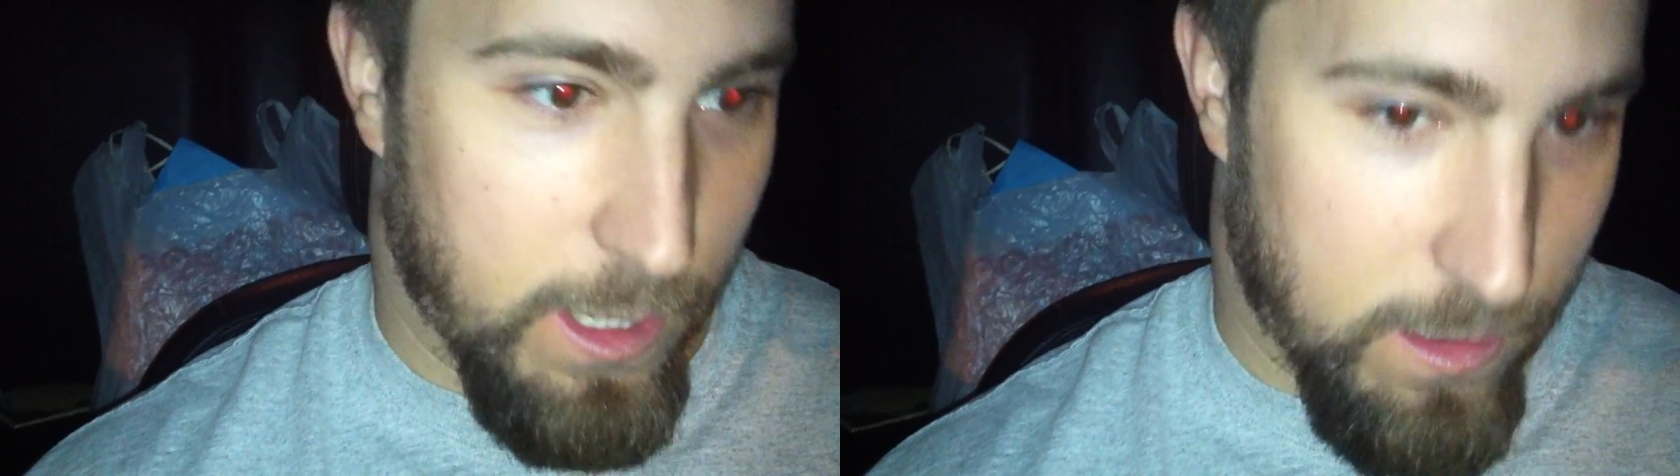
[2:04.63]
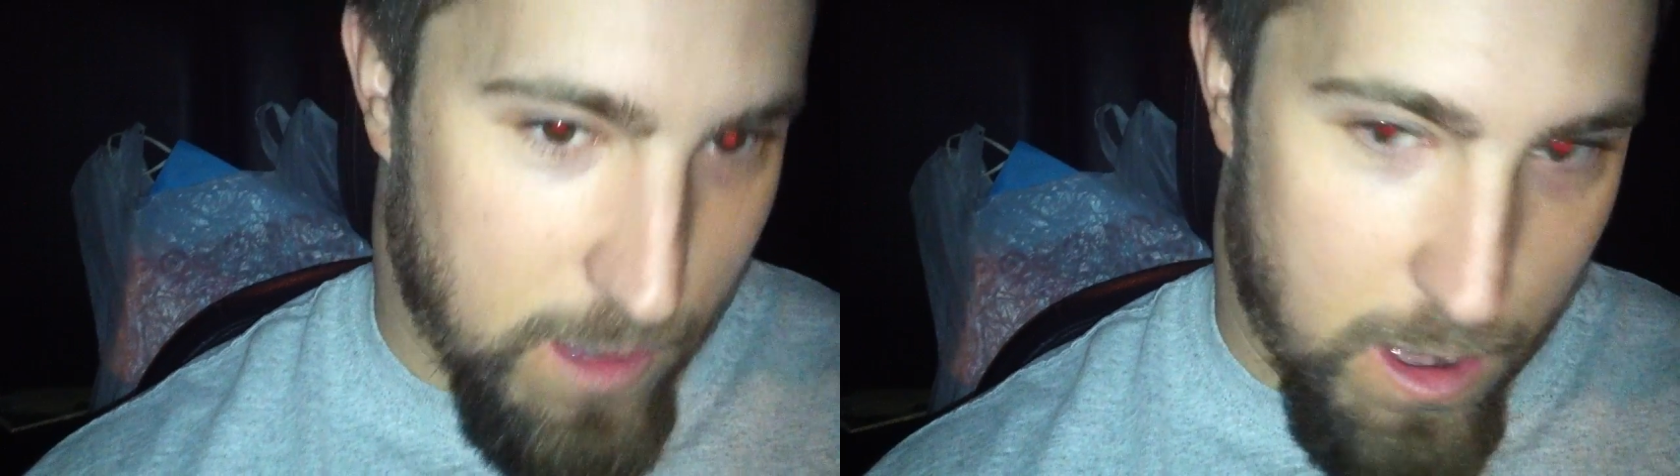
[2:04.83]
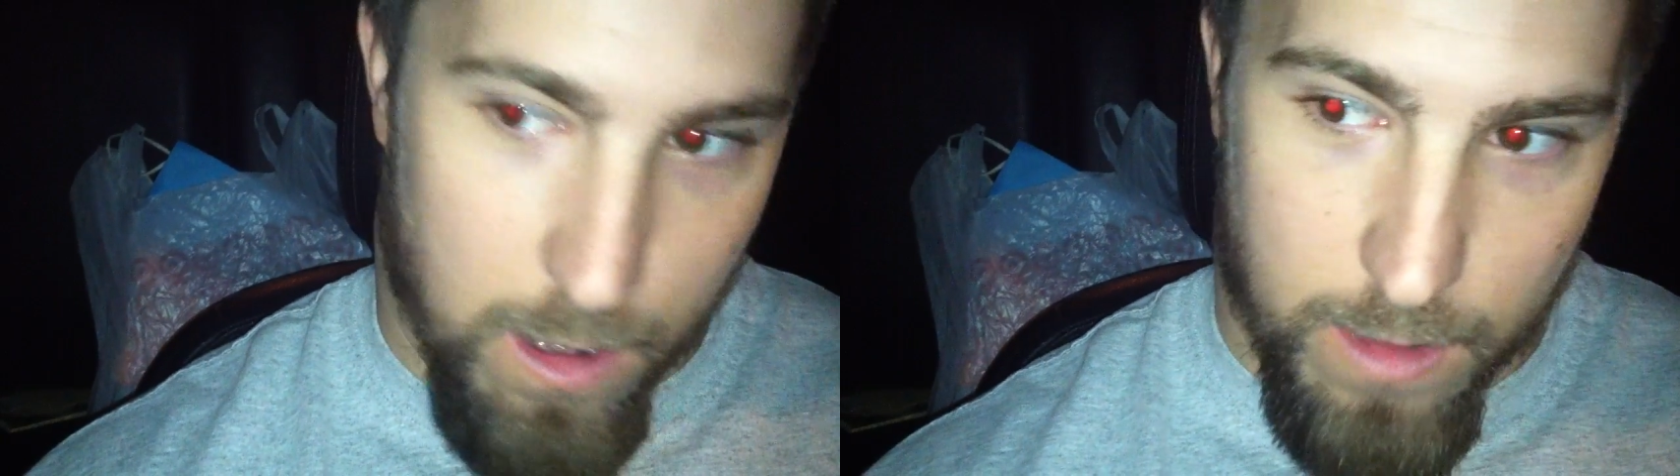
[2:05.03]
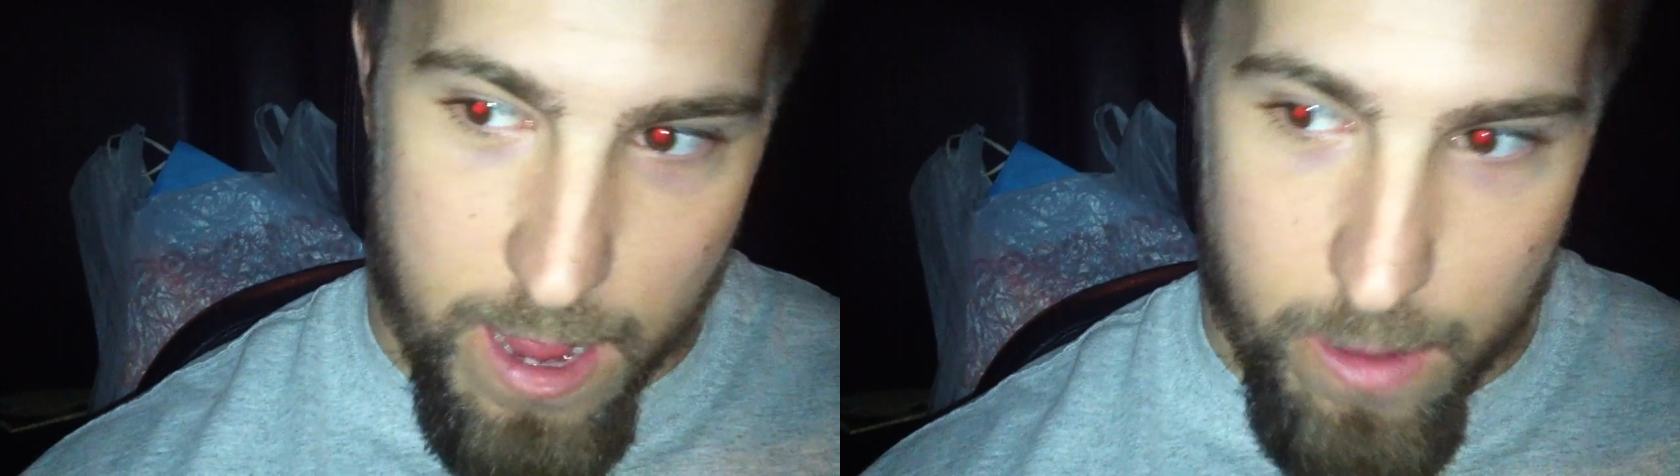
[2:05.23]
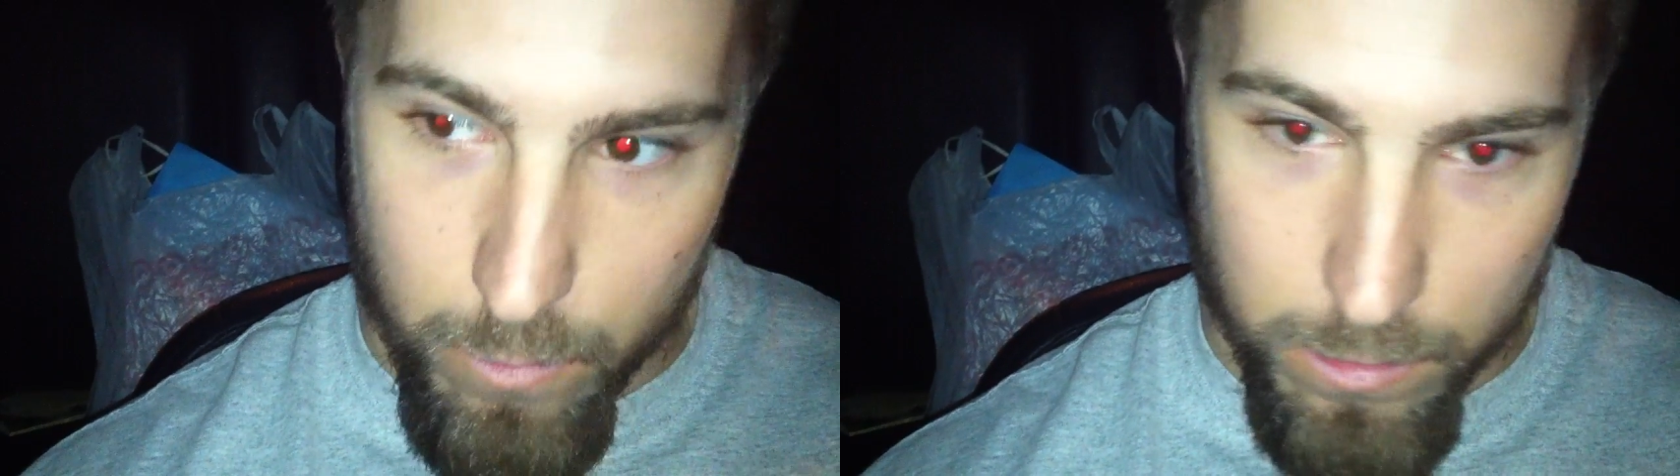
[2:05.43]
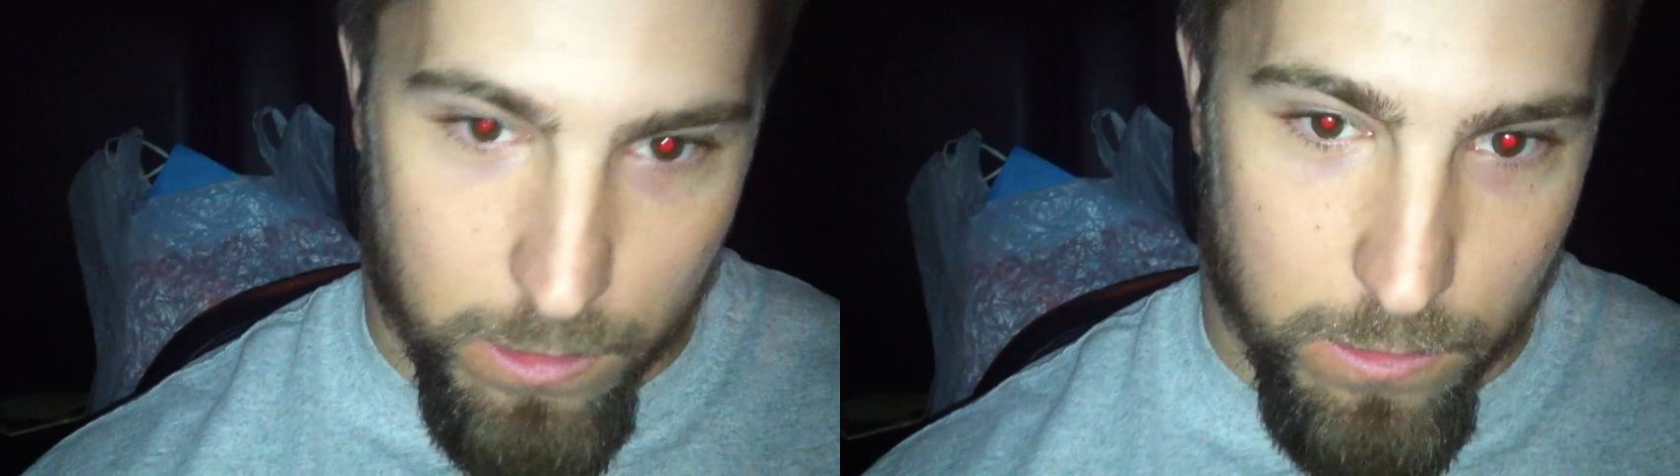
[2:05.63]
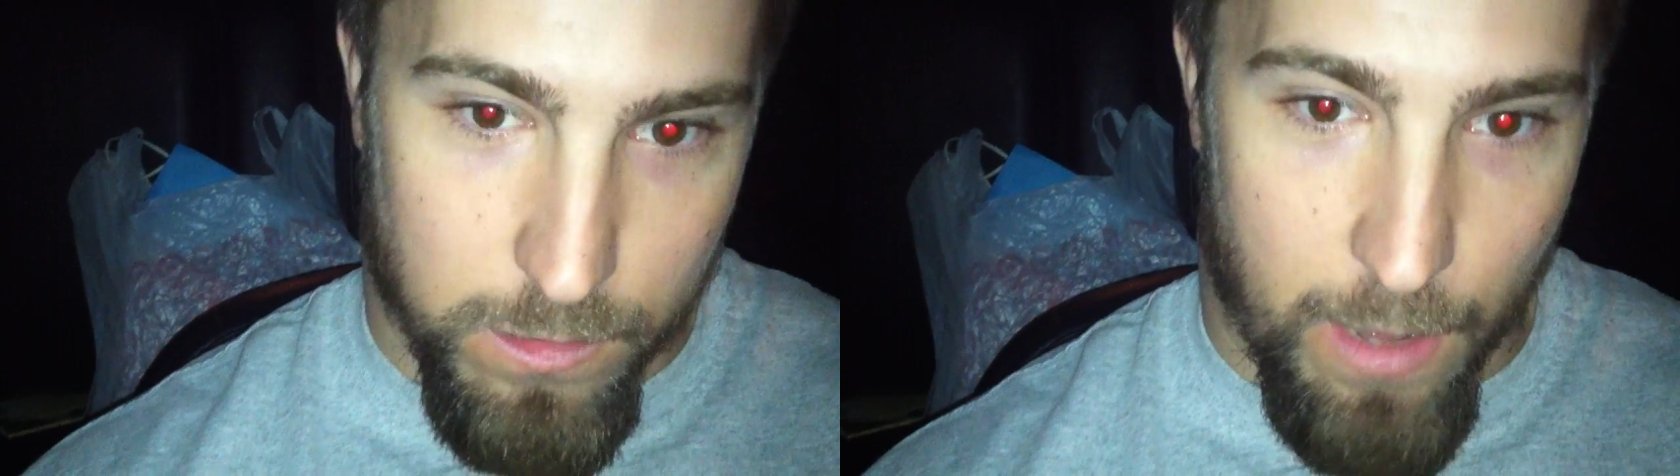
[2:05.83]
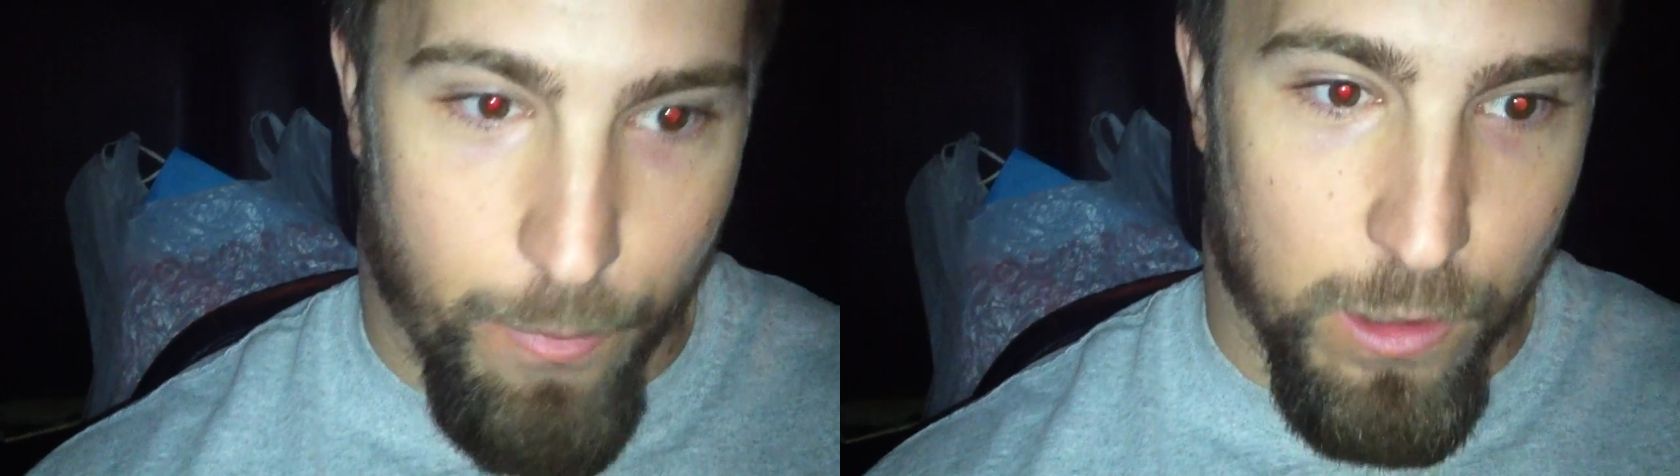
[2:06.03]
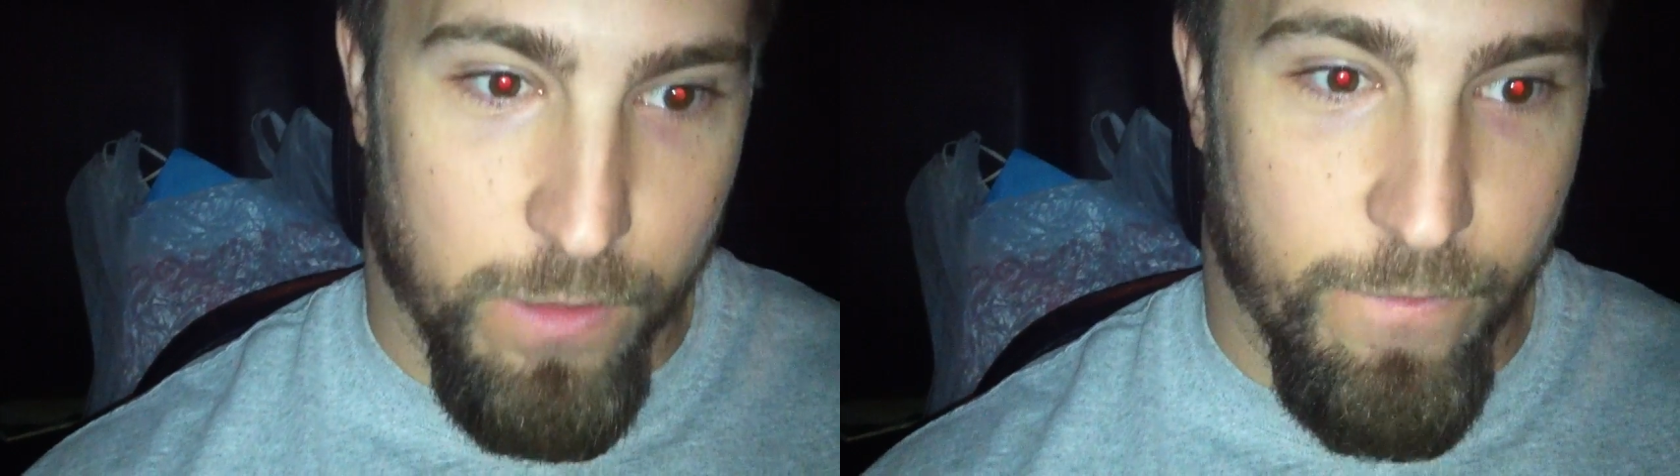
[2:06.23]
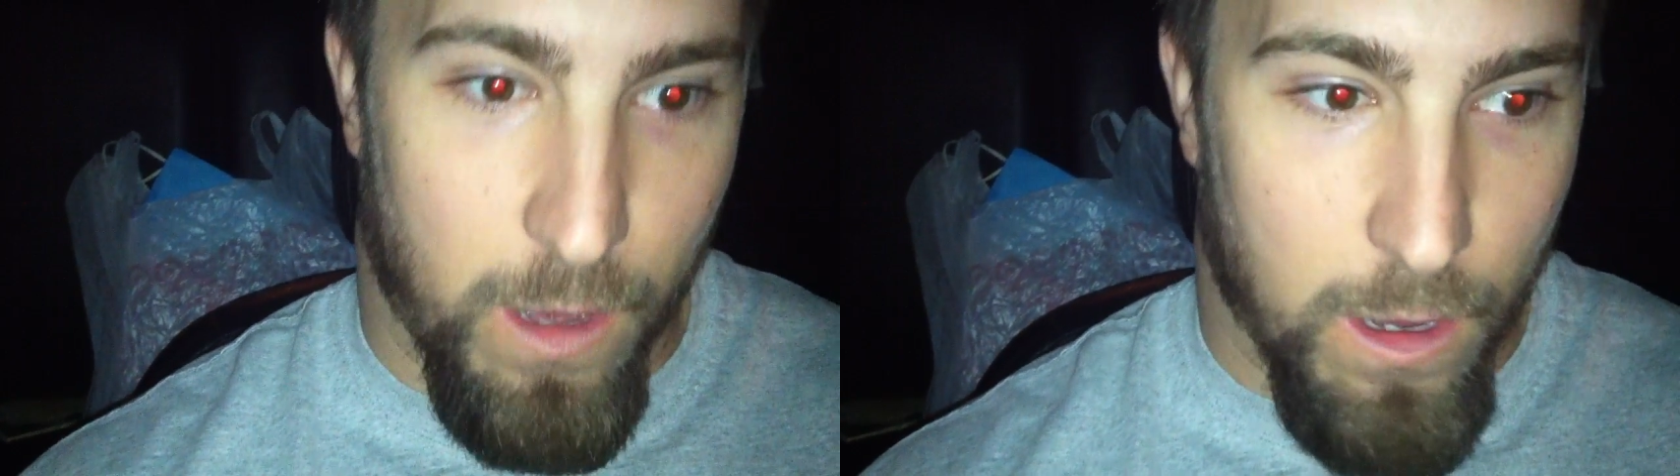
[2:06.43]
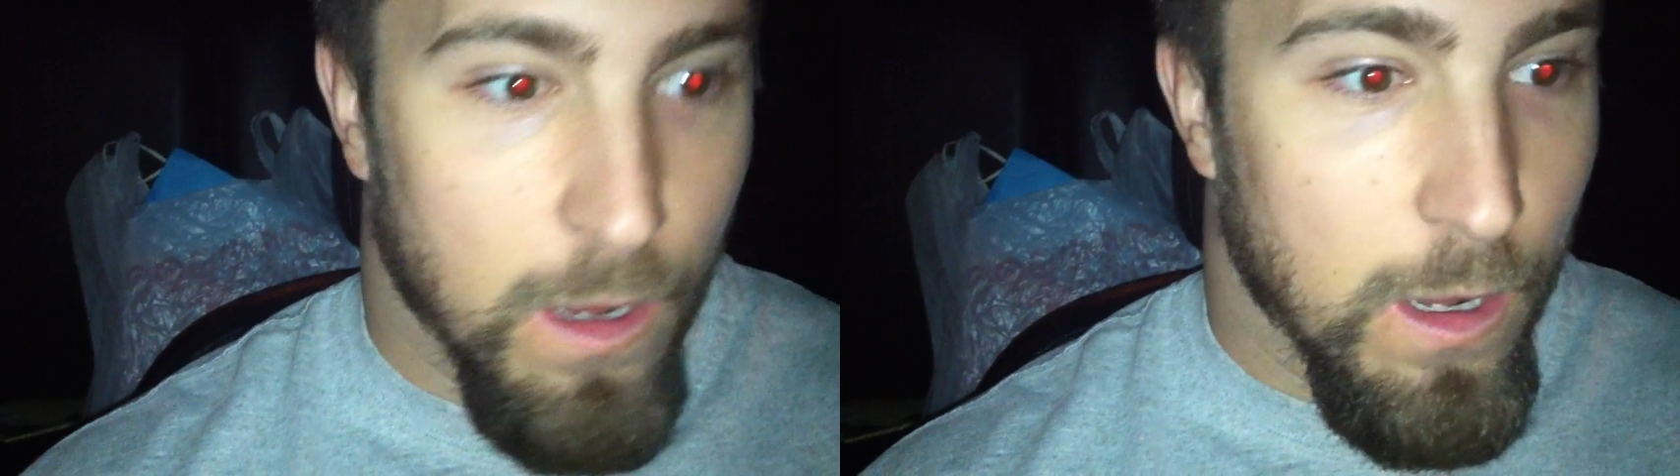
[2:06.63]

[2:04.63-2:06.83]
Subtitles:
in there that will induce hypertrophy.